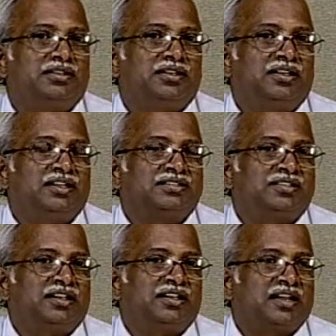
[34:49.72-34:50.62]
let's
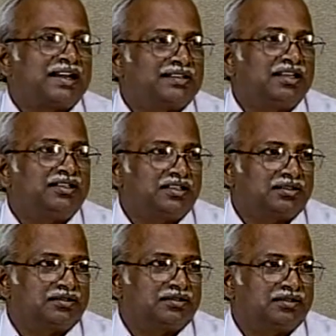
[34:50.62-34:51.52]
take Atlantic
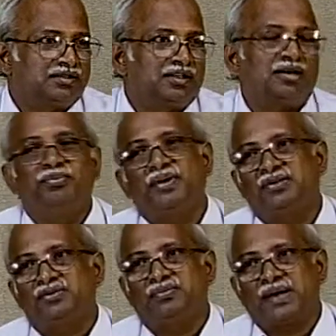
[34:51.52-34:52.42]
compared
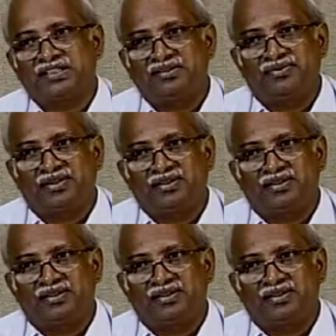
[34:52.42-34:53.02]
with Pacific.